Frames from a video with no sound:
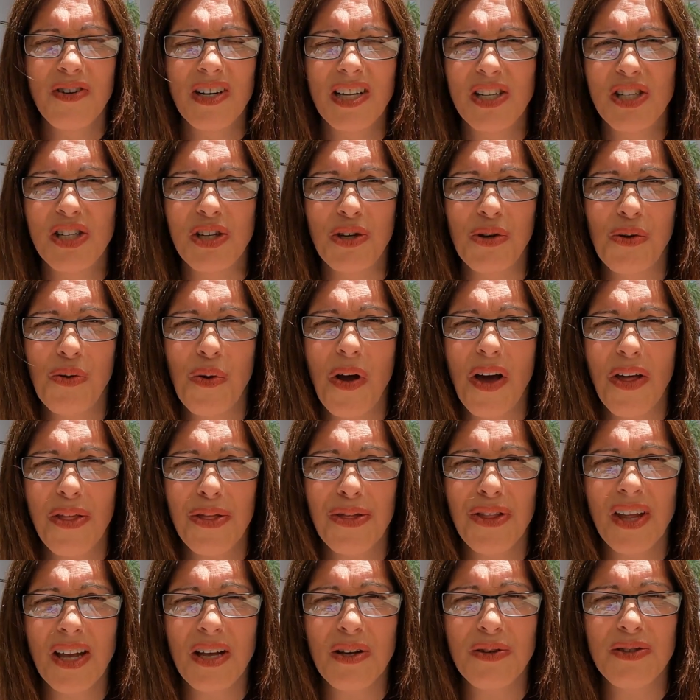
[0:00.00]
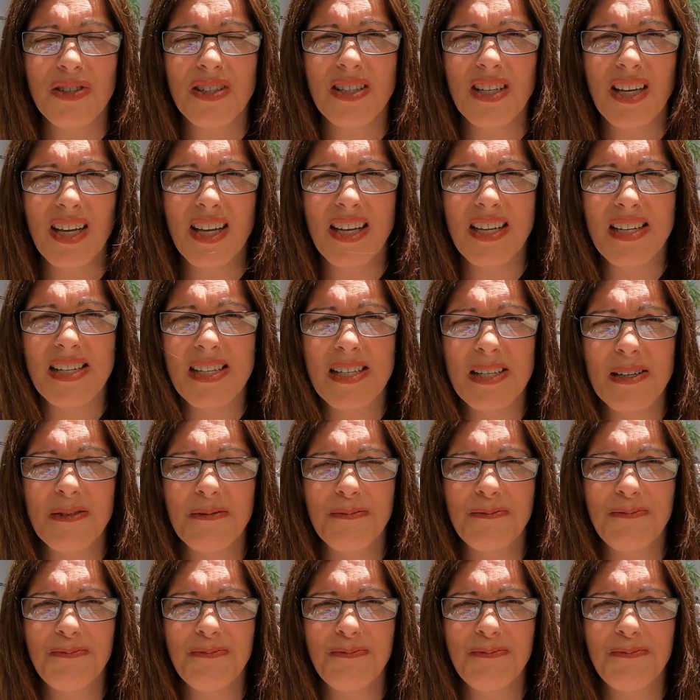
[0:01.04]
the 2,000 years.